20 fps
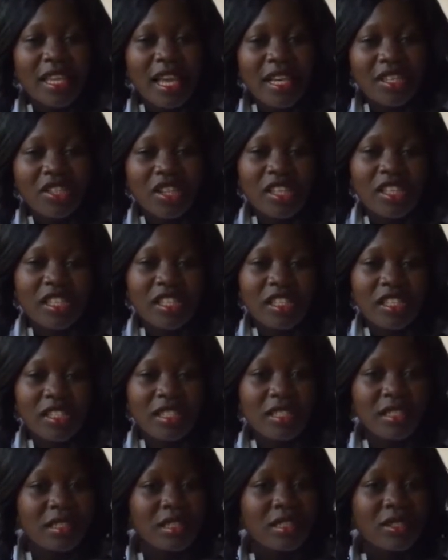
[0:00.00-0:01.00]
Actually, it
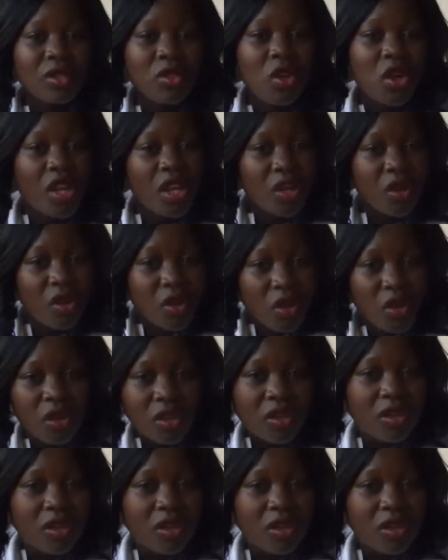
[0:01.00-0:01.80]
is still going on.